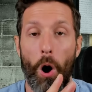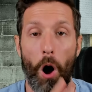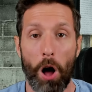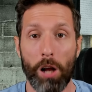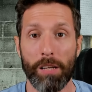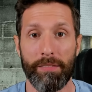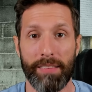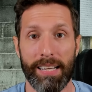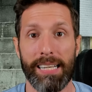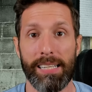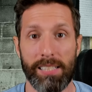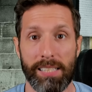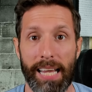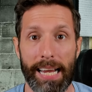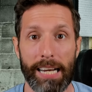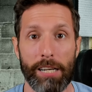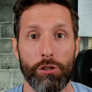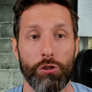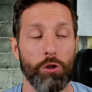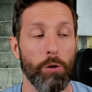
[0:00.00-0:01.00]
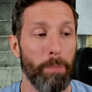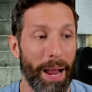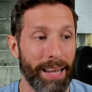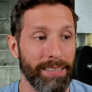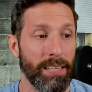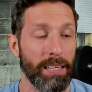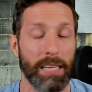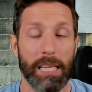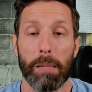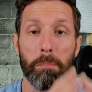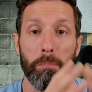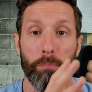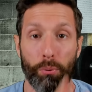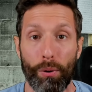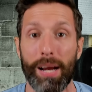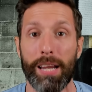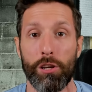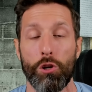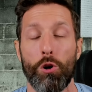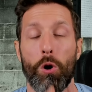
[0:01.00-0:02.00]
all of these things to basically
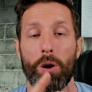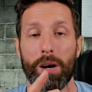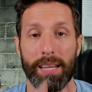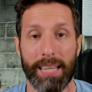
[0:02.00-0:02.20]
brick your